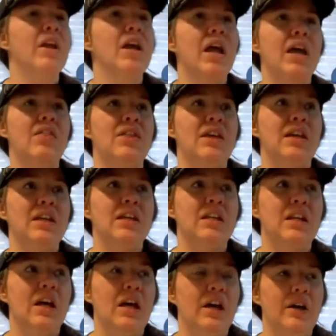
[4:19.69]
And
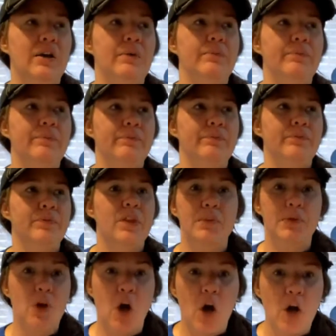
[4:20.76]
then the
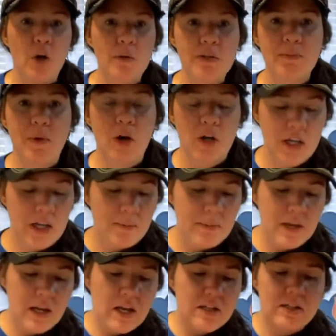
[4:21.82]
dog was barking
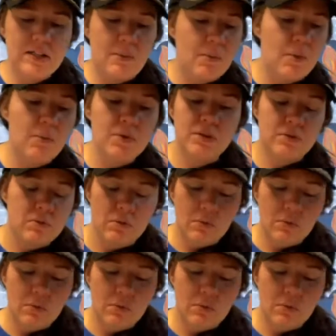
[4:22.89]
because someone was